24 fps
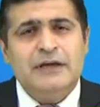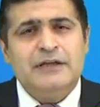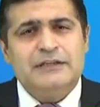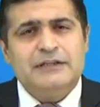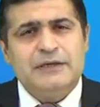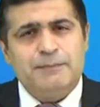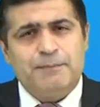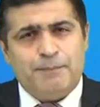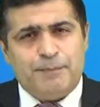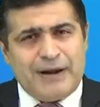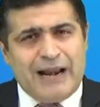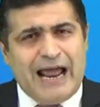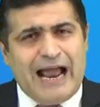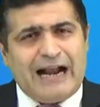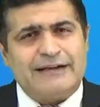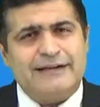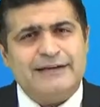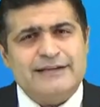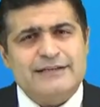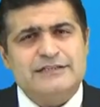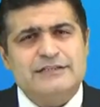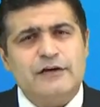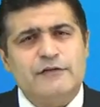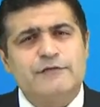The
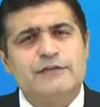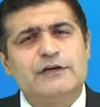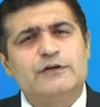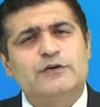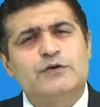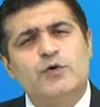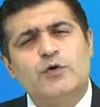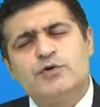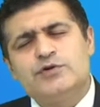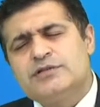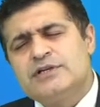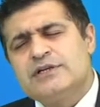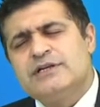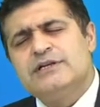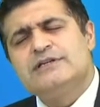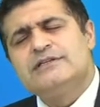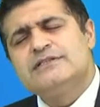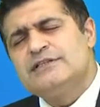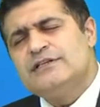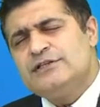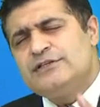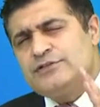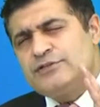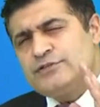practice of the question is
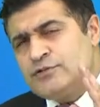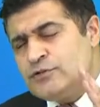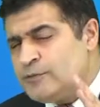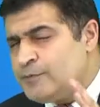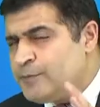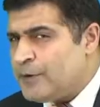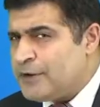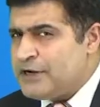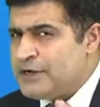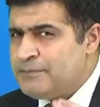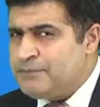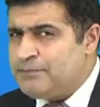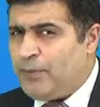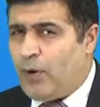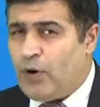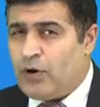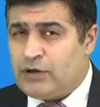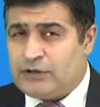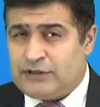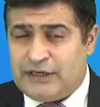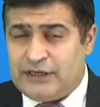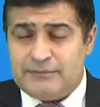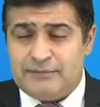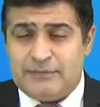the super
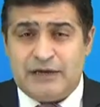important thing,